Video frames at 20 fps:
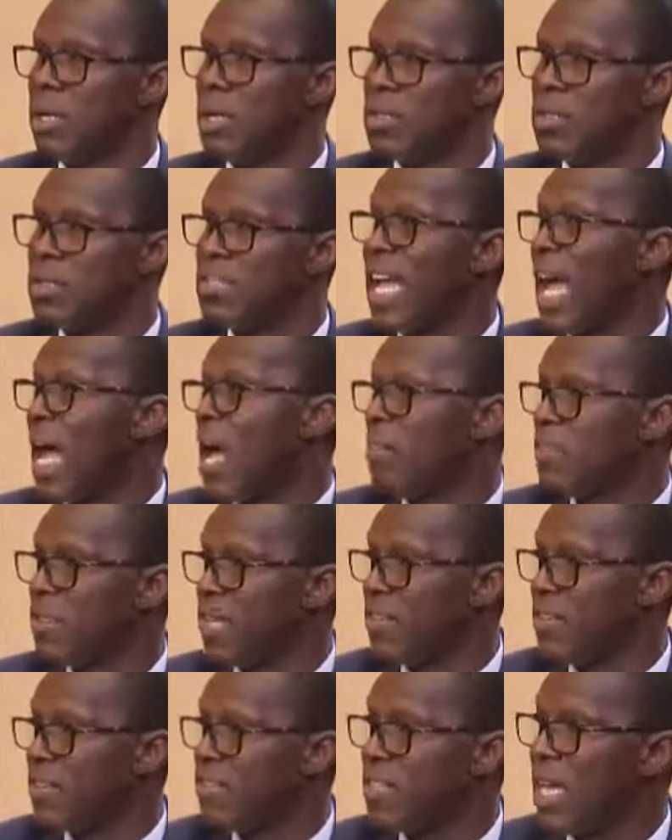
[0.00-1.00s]
stamped
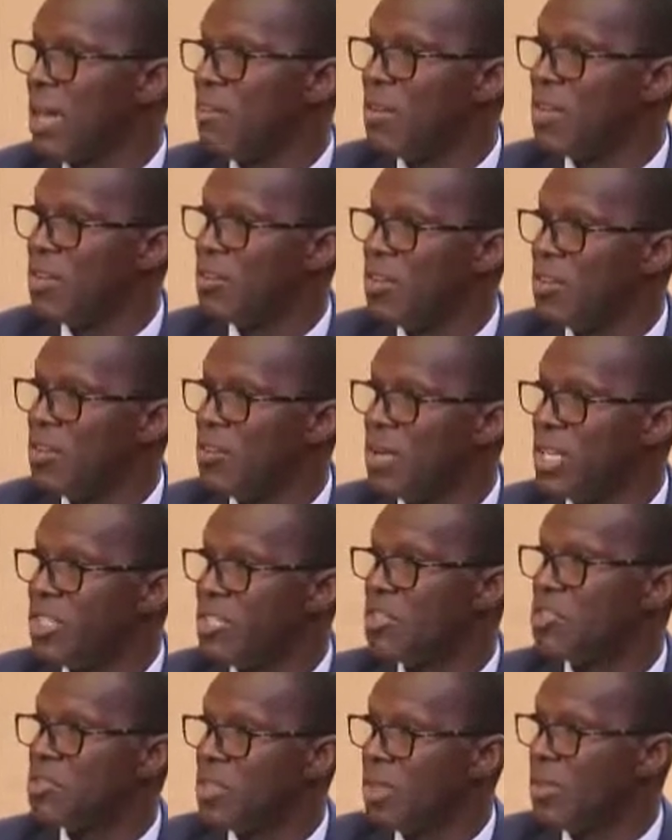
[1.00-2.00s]
at the Stamp Duty
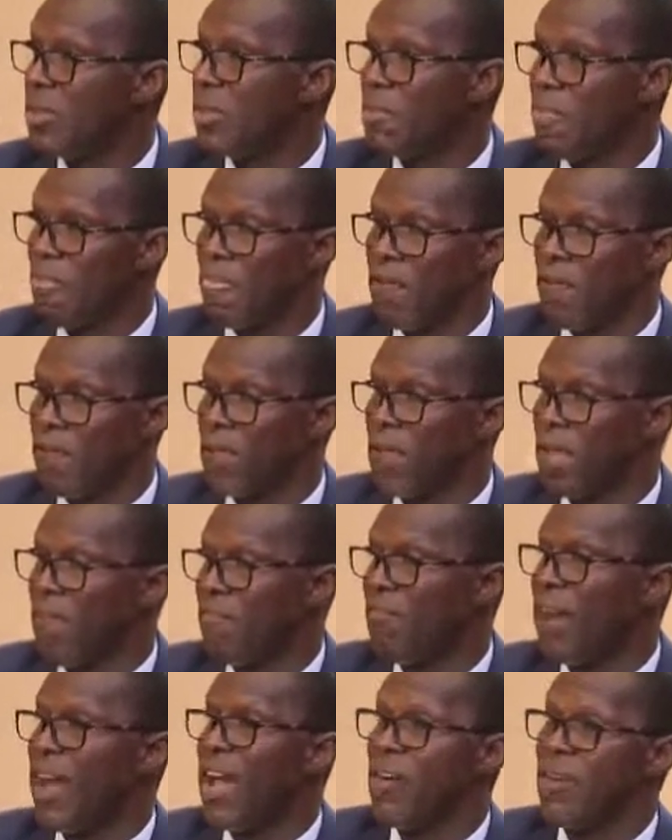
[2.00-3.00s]
Registry, the
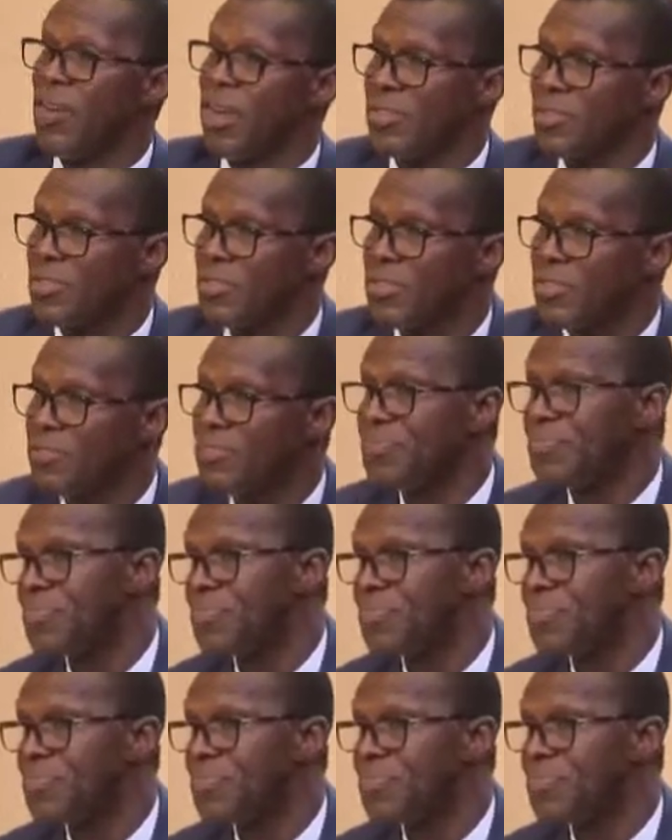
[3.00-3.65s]
FIRS.